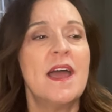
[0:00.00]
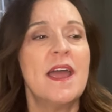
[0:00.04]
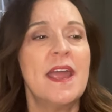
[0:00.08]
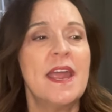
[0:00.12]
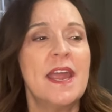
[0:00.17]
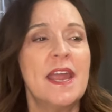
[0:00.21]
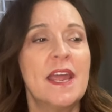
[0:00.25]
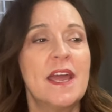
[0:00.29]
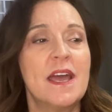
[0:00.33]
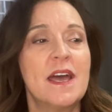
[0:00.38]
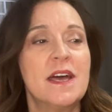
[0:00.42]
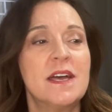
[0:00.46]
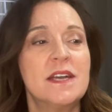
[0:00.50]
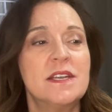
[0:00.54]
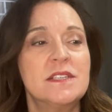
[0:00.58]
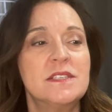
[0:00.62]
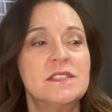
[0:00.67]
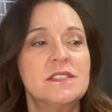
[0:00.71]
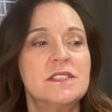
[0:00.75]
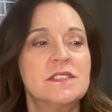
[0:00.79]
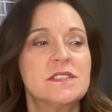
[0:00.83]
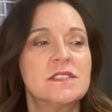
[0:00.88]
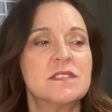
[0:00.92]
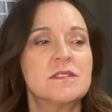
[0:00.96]

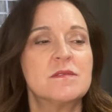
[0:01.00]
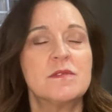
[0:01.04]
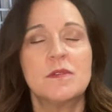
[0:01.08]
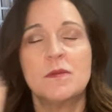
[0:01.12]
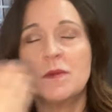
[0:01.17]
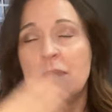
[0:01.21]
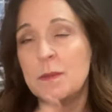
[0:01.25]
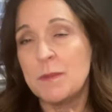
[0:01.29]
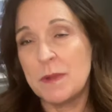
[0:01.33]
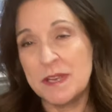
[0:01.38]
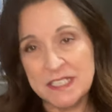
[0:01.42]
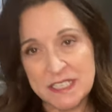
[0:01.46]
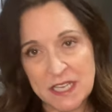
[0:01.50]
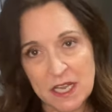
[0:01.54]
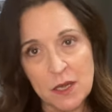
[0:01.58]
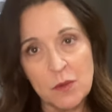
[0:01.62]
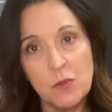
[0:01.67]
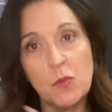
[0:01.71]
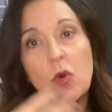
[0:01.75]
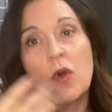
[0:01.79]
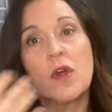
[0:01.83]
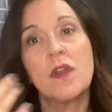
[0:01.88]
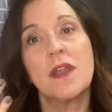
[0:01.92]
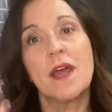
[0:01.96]
And in my
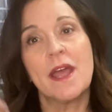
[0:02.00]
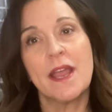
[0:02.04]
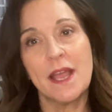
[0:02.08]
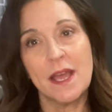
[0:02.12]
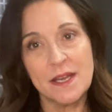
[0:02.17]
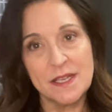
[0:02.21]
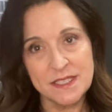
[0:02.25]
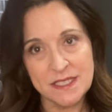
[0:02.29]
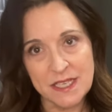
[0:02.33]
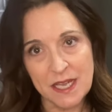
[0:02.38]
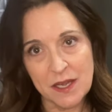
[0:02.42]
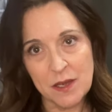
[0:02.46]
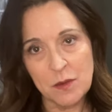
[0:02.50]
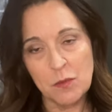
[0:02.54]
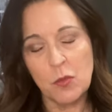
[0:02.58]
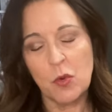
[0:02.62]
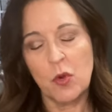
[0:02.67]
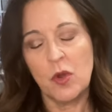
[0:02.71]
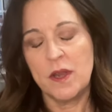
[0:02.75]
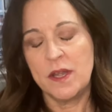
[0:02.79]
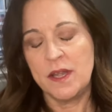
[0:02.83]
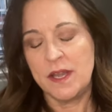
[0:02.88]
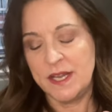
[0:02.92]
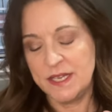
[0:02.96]
denim one, I got a denim
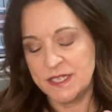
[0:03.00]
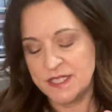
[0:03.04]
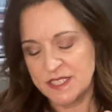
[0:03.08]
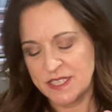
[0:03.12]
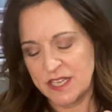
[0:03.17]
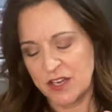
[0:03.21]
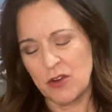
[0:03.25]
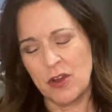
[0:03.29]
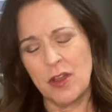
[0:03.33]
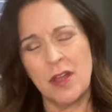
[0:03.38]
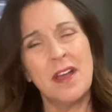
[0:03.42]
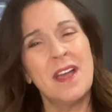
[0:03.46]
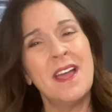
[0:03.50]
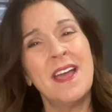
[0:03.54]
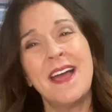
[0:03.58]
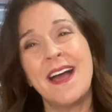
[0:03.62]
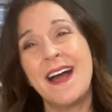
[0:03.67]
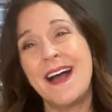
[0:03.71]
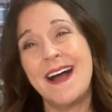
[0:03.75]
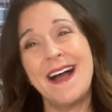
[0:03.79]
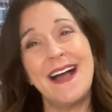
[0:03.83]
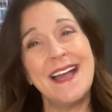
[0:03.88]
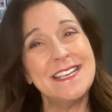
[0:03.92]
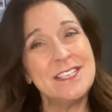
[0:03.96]
one, et cetera.
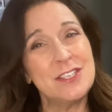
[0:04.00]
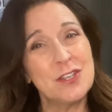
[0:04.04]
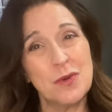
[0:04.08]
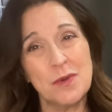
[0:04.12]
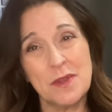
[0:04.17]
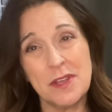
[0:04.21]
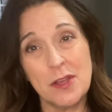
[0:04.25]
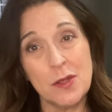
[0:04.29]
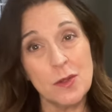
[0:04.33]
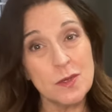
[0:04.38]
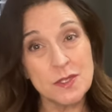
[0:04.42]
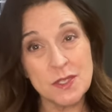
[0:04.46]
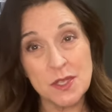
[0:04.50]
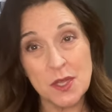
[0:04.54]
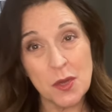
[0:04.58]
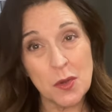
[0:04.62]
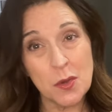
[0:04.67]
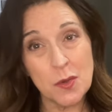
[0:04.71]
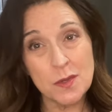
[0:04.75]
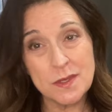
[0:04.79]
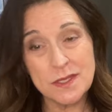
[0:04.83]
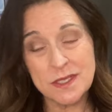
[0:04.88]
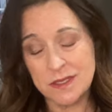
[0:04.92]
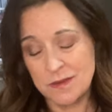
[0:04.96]
I don't use
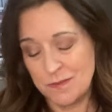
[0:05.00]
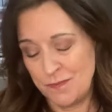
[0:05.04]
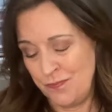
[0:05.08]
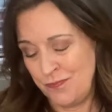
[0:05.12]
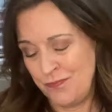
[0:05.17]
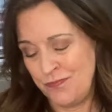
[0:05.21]
those.